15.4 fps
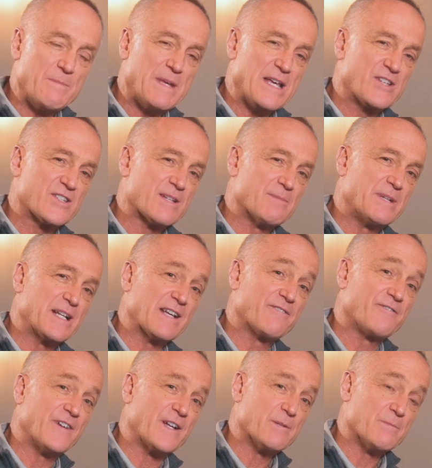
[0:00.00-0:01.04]
makes somebody a
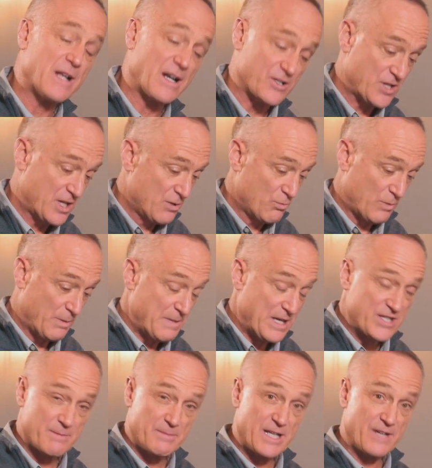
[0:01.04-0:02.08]
fundamentalist. What
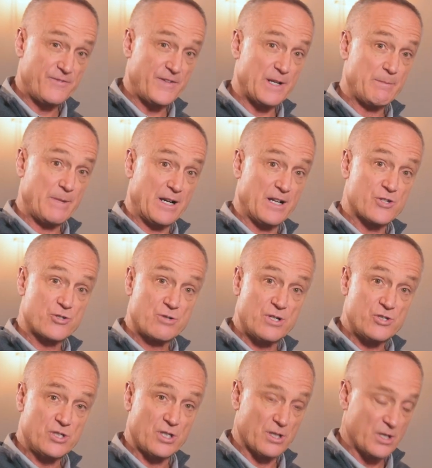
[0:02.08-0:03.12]
makes somebody a fundamentalist
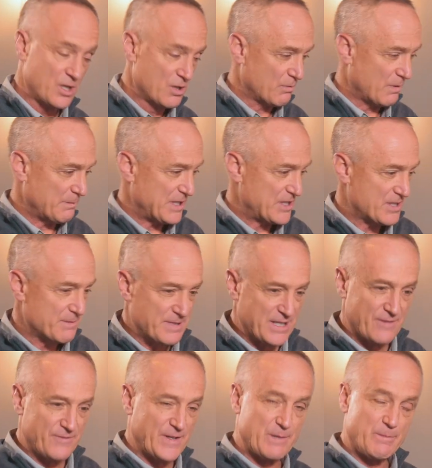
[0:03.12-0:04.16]
Christian? What makes somebody
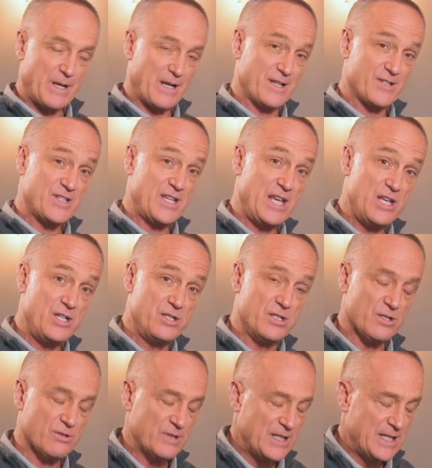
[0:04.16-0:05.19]
a fundamentalist
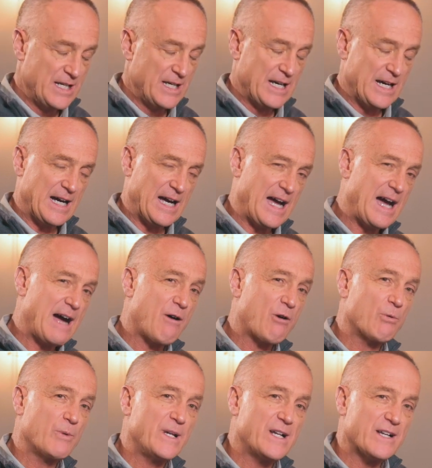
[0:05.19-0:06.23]
Hindu? How
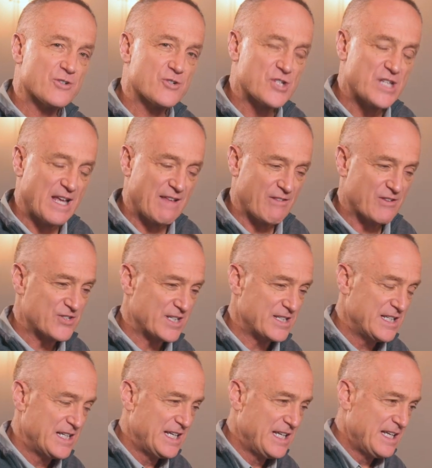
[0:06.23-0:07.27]
are we to understand this?
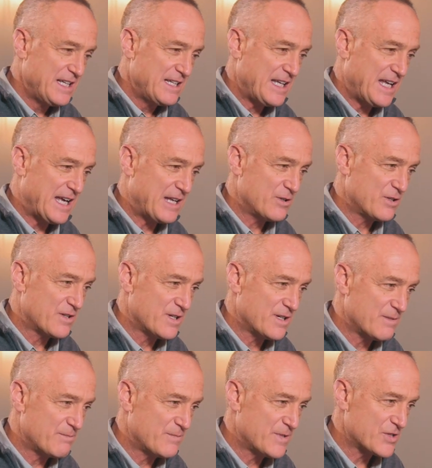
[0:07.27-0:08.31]
And
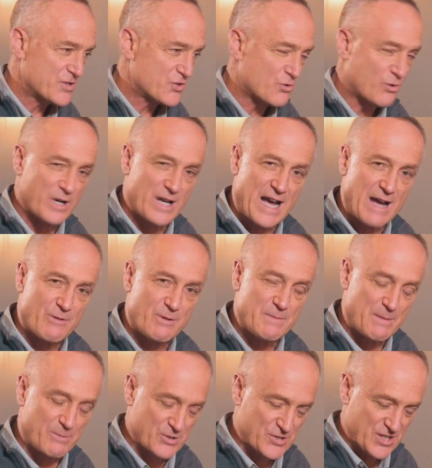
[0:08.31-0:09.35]
the story I
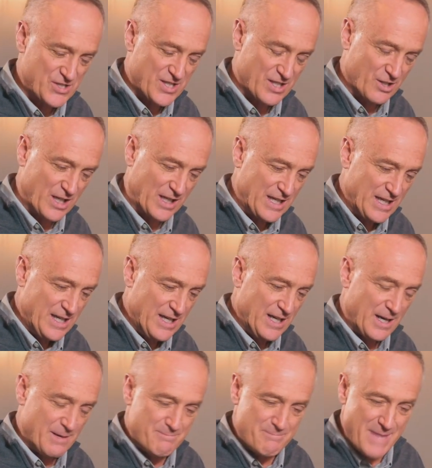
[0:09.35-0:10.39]
remember is he said, look,
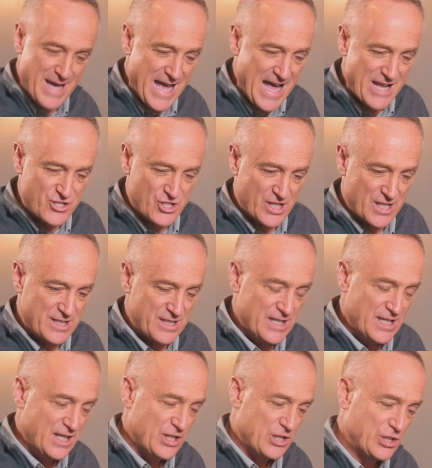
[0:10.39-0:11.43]
imagine
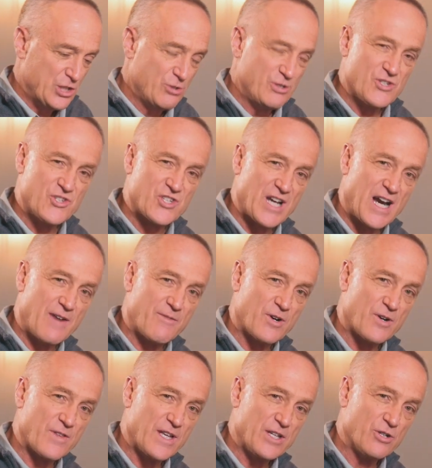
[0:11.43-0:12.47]
you
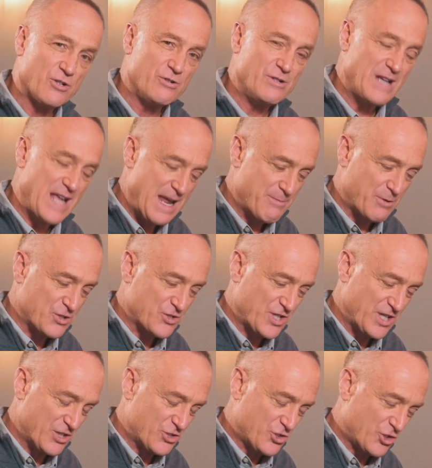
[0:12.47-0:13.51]
discover that your neighbor is
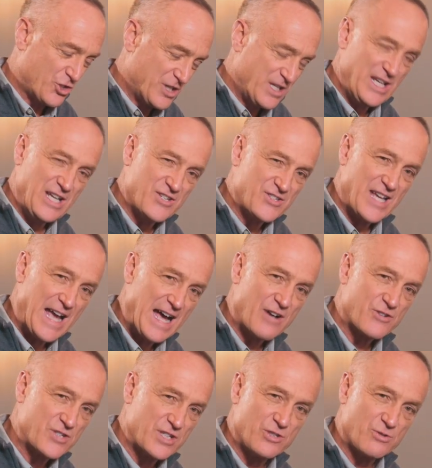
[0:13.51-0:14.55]
going to turn his
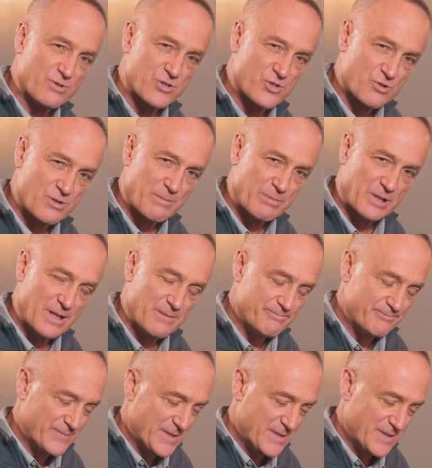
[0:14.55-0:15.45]
house into a strip club.